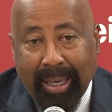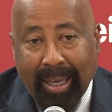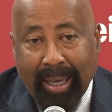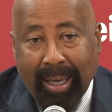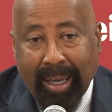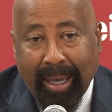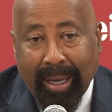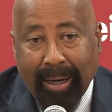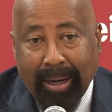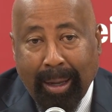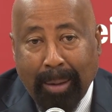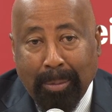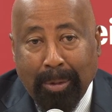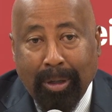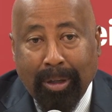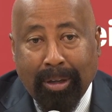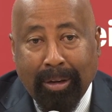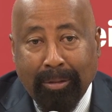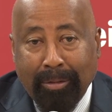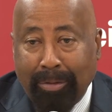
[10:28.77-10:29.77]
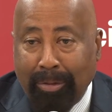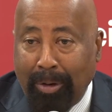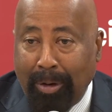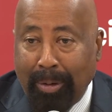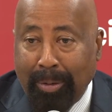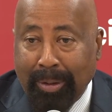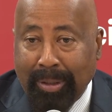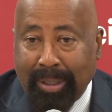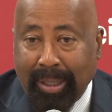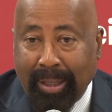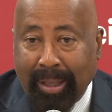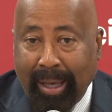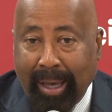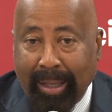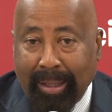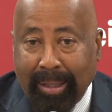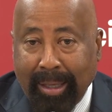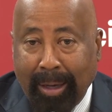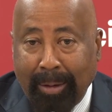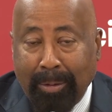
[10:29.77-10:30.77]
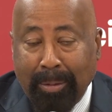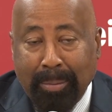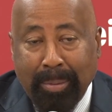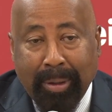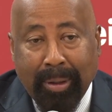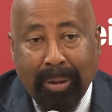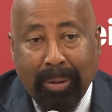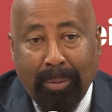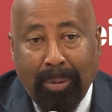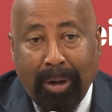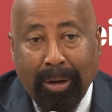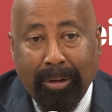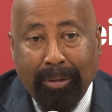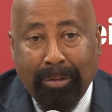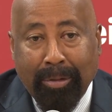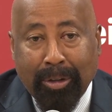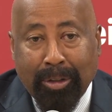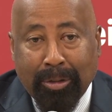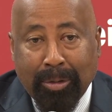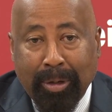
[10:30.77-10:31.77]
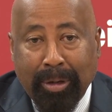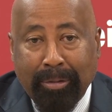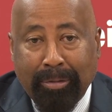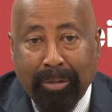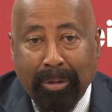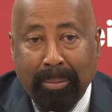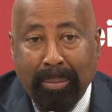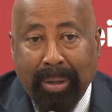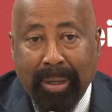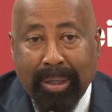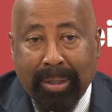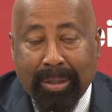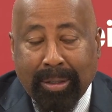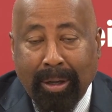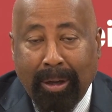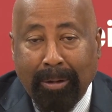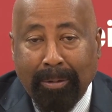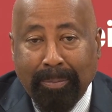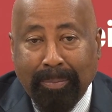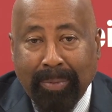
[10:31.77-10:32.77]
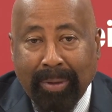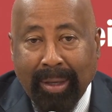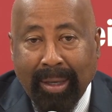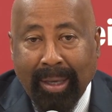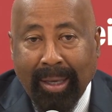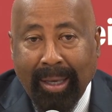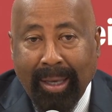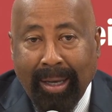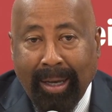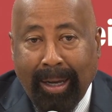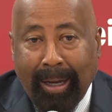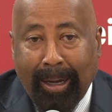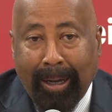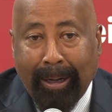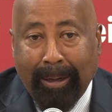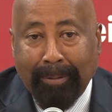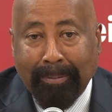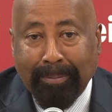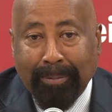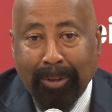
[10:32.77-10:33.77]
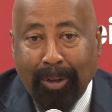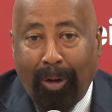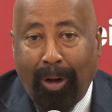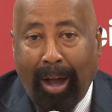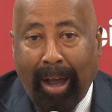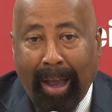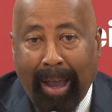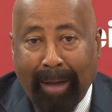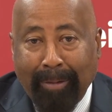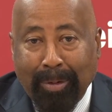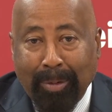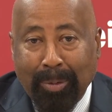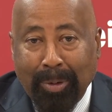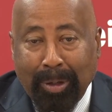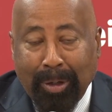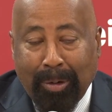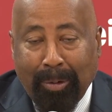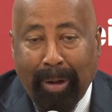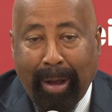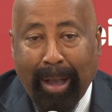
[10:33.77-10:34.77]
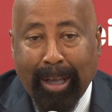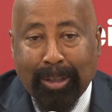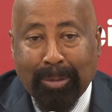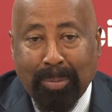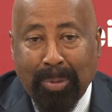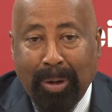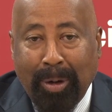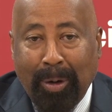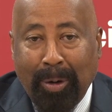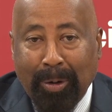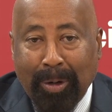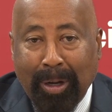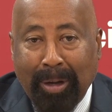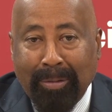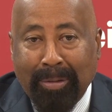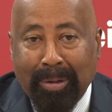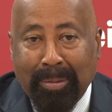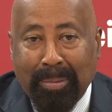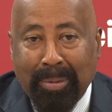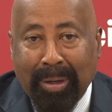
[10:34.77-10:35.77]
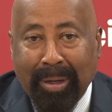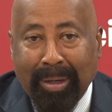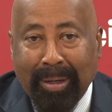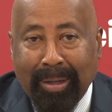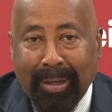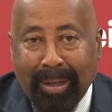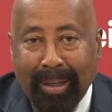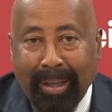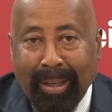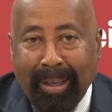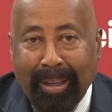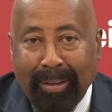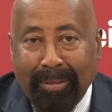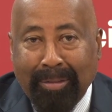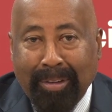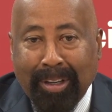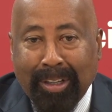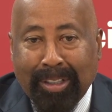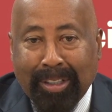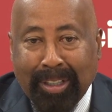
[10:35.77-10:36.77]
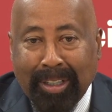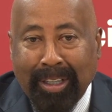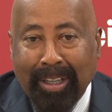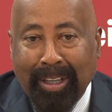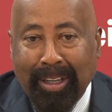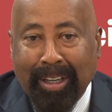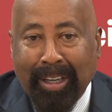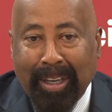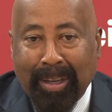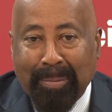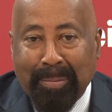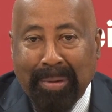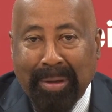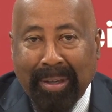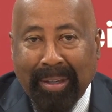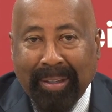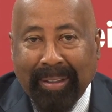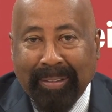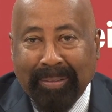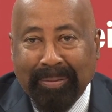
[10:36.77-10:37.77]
and I'm looking forward to that. That would be a wonderful treat for me. So, no, I haven't really grasped a hold of it, but eventually it'll hit me.